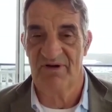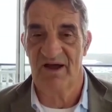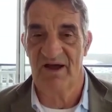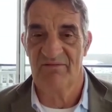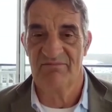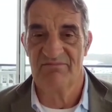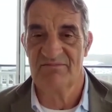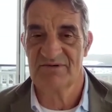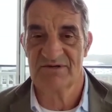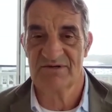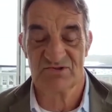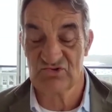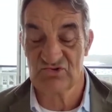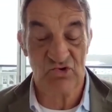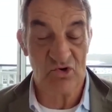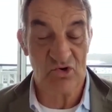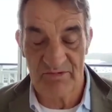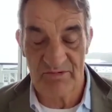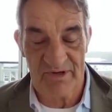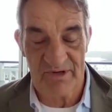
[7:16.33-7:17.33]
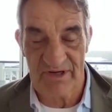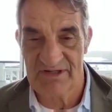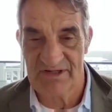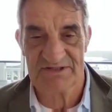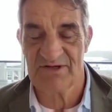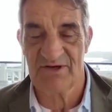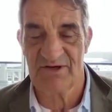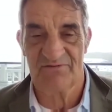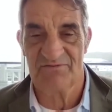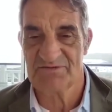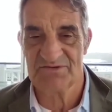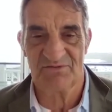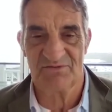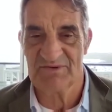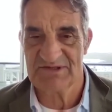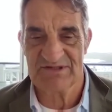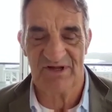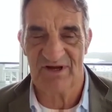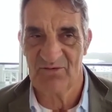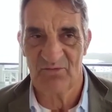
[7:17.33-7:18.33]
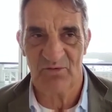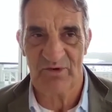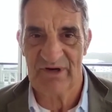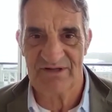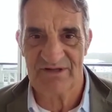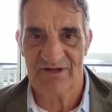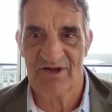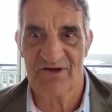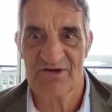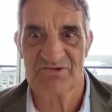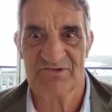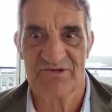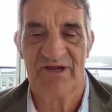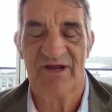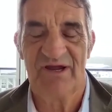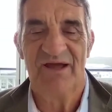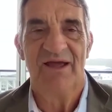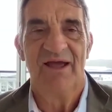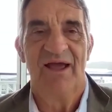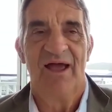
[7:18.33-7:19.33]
extraordinary in itself. It's almost like winning the lottery.